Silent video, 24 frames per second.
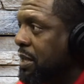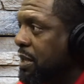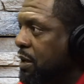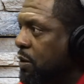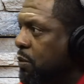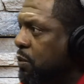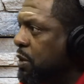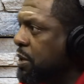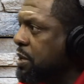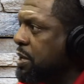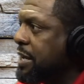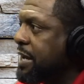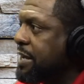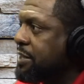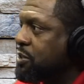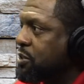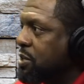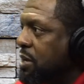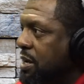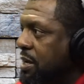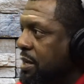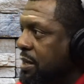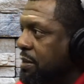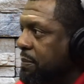What are you guys
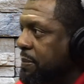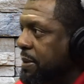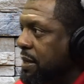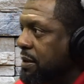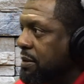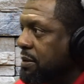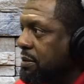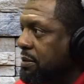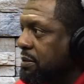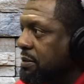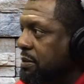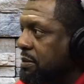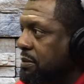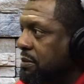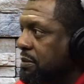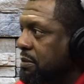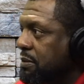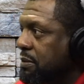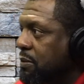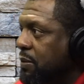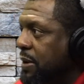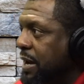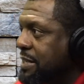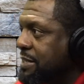talking about?
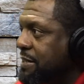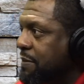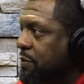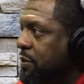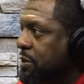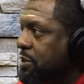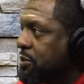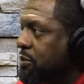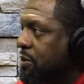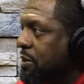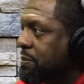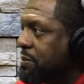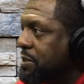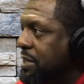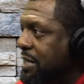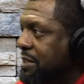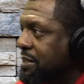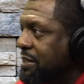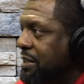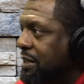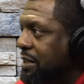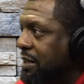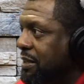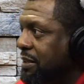Why is everyone so upset
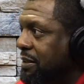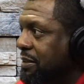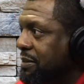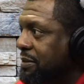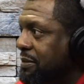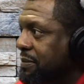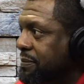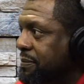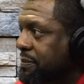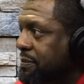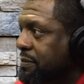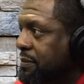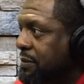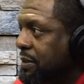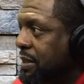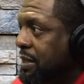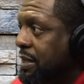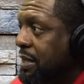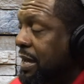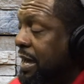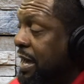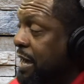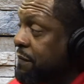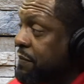today?
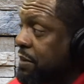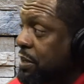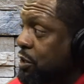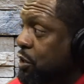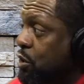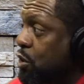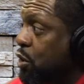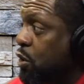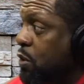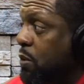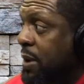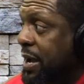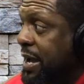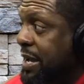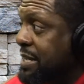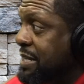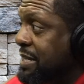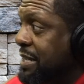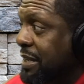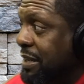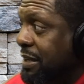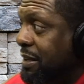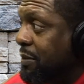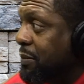Having no
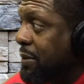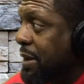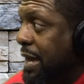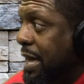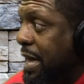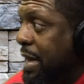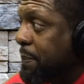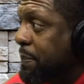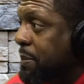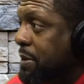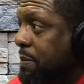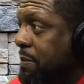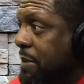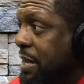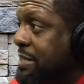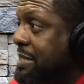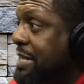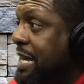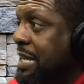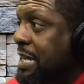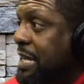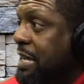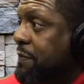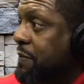idea what happened. It's
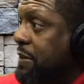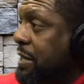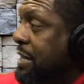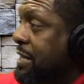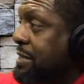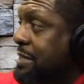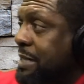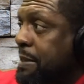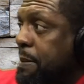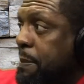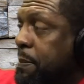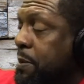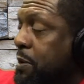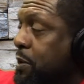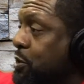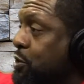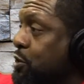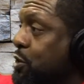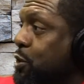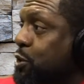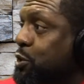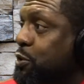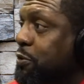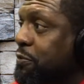not even, it doesn't come from their
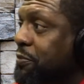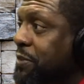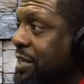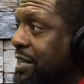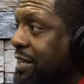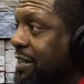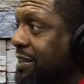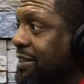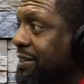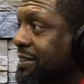social feed.